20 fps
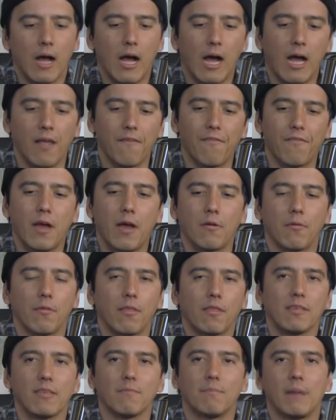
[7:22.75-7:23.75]
I found
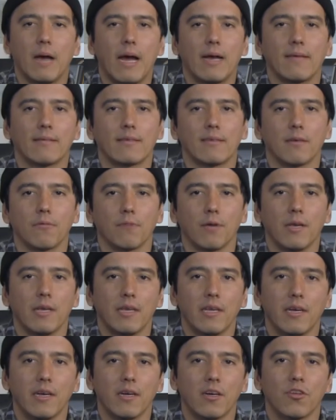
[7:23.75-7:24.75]
with this basket right
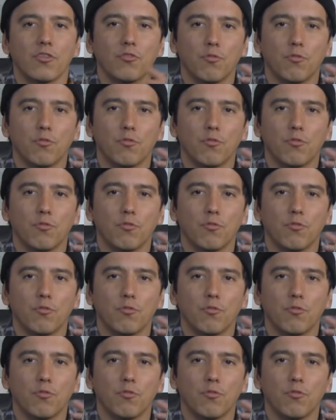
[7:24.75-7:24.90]
here,